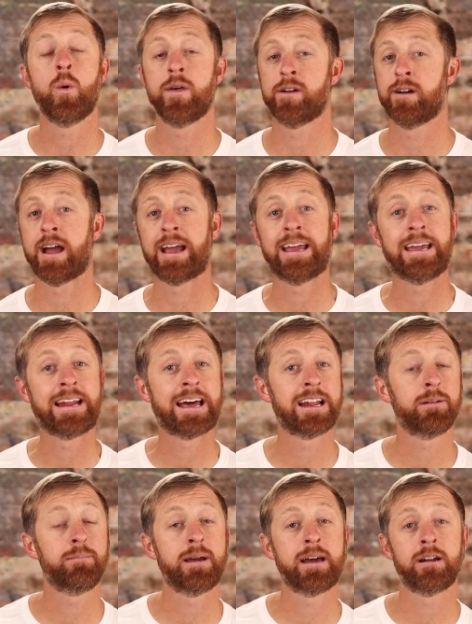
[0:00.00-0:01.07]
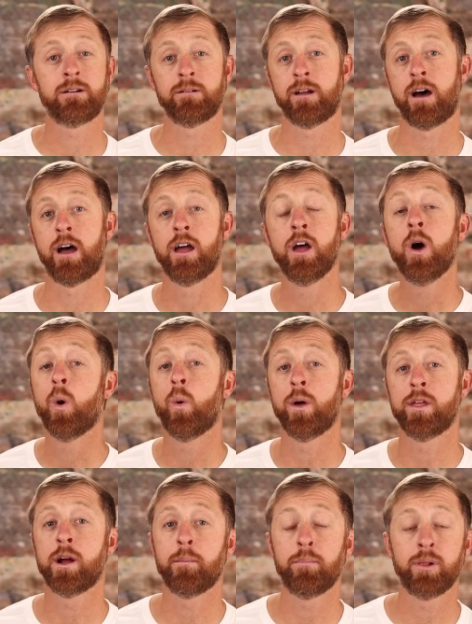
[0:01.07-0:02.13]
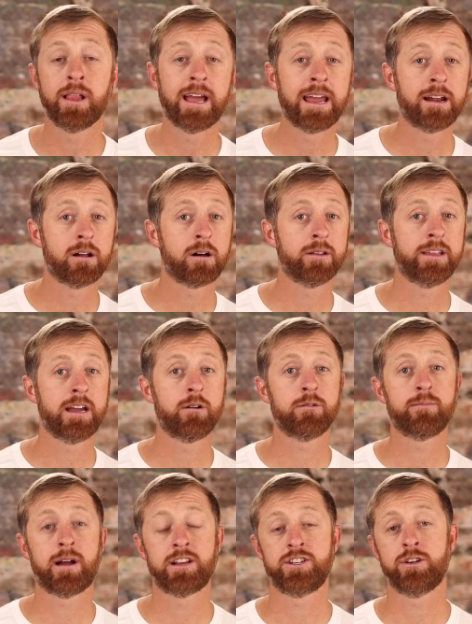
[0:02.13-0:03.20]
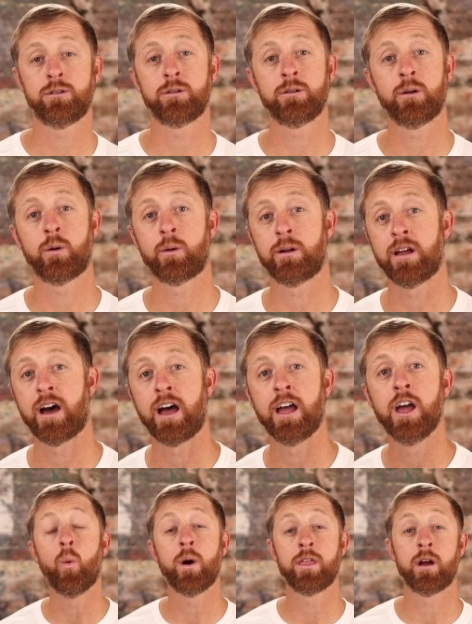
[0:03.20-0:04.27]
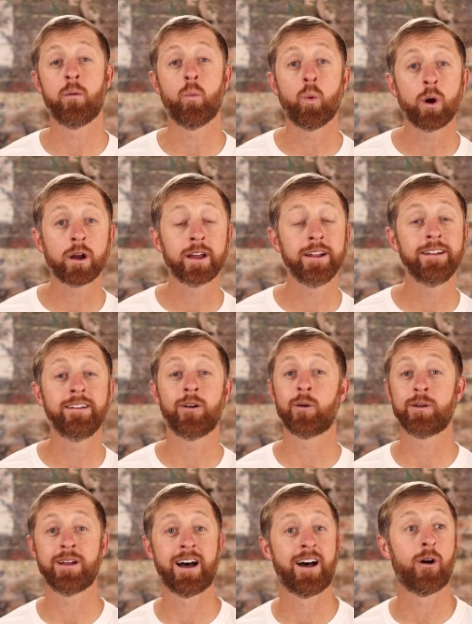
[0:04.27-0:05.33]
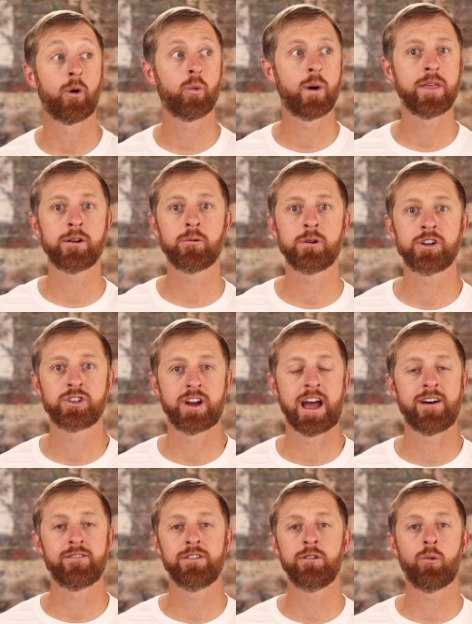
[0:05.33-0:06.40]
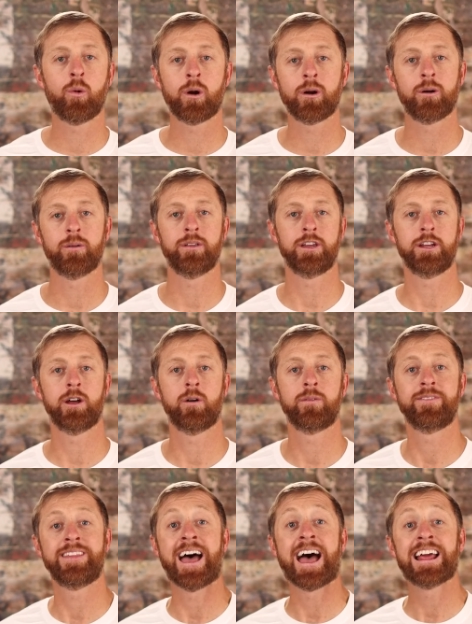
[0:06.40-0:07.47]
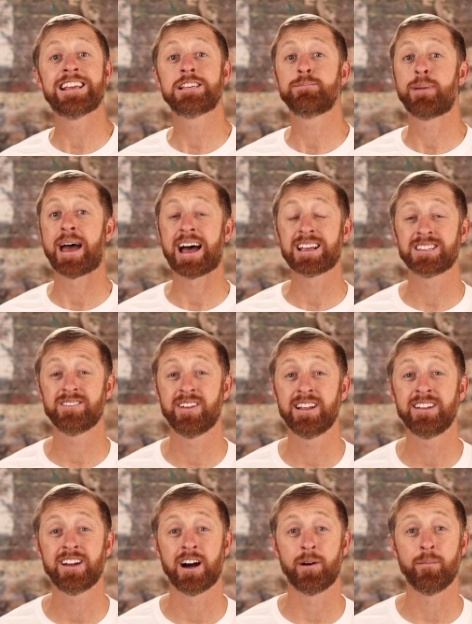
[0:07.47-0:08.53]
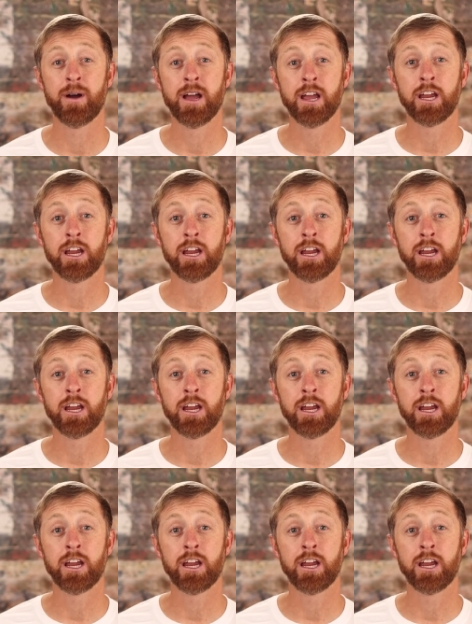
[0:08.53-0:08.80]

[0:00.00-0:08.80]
whether I get out of bed or not, whether I'm playing all day with my children or not, whether I'm working or not, or whether we're traveling the world. You know, that is passive income.